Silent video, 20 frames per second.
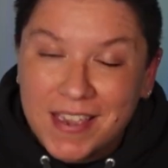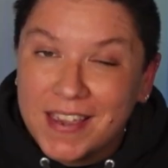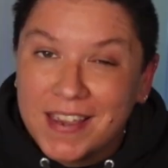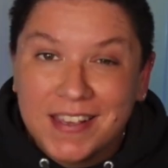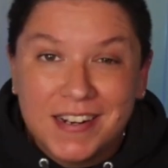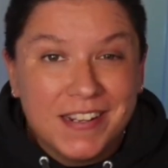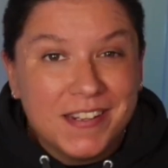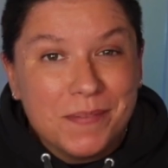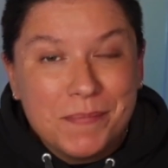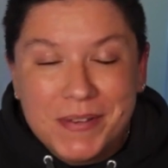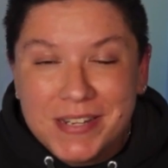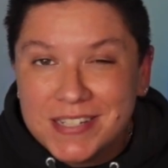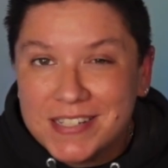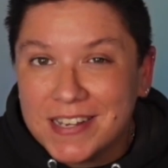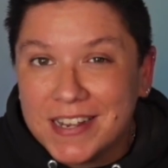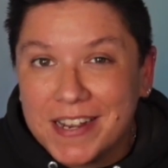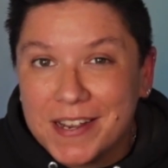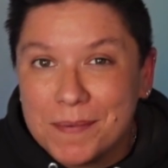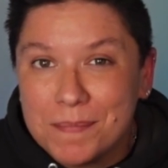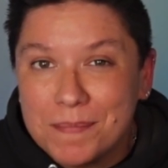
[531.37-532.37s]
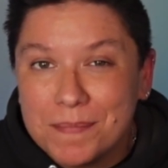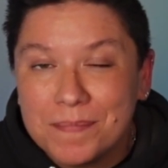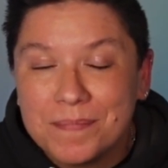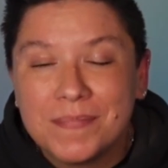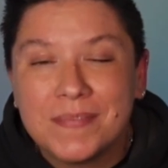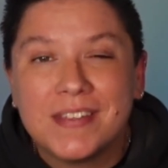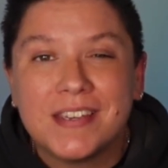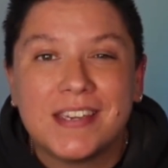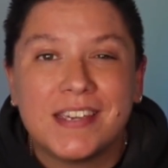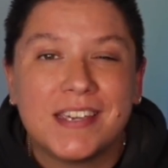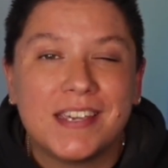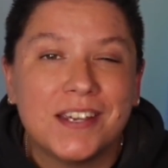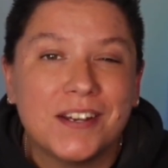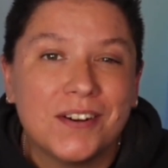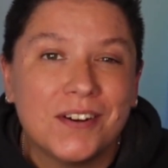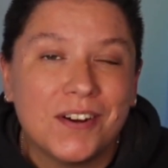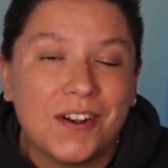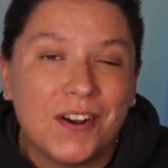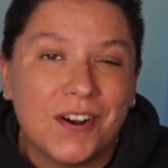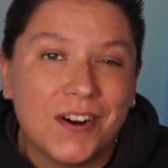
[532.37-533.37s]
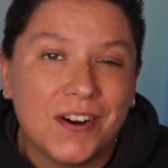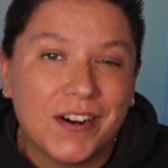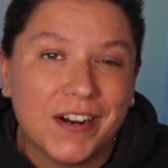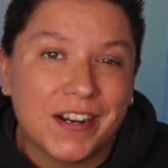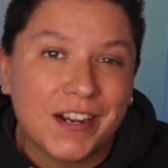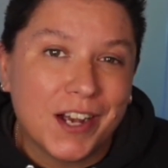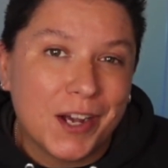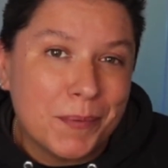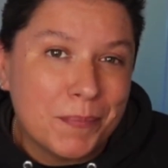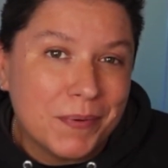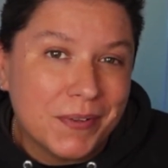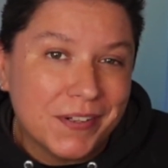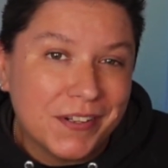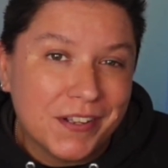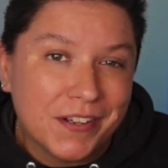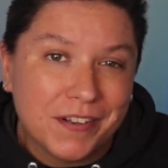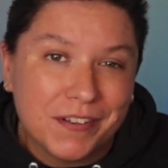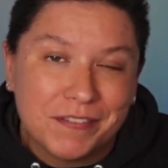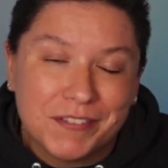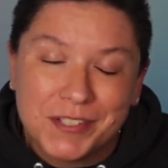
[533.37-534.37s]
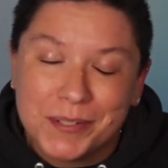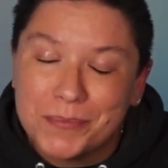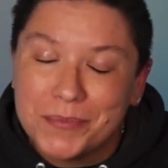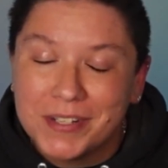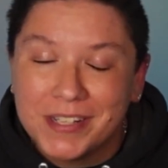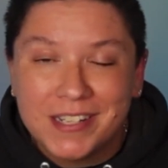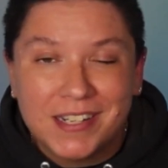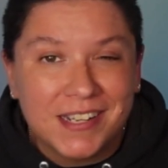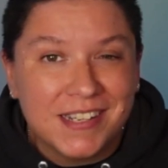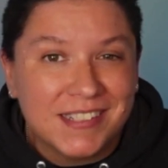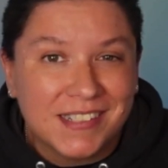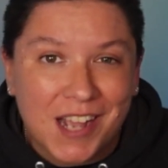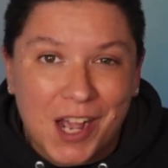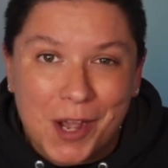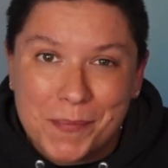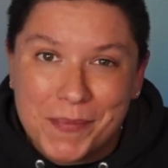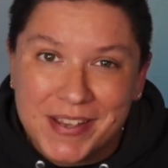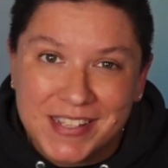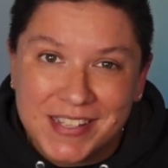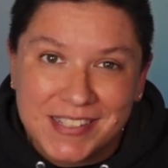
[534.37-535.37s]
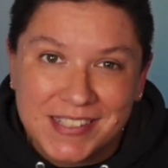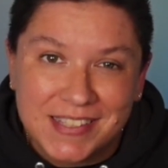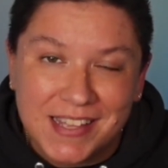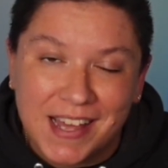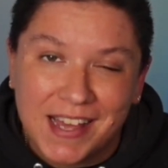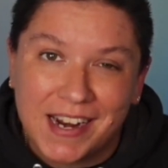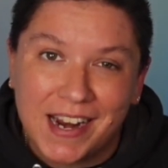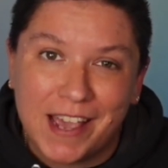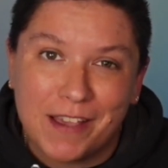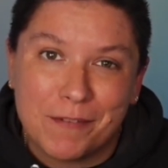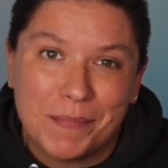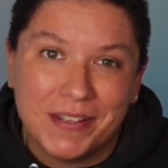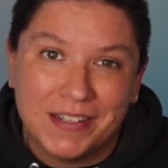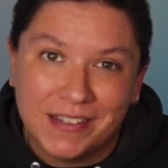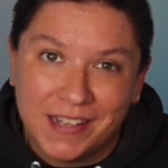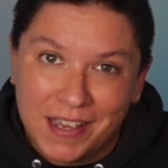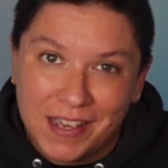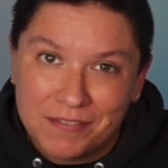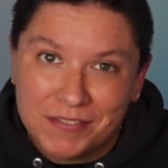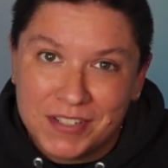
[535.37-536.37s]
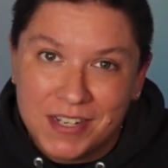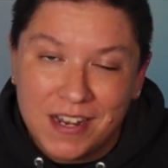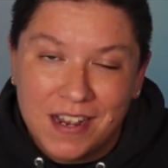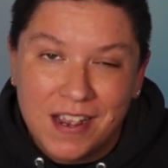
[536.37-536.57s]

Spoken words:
And in the meantime, here are a couple of some really nice comments that have been left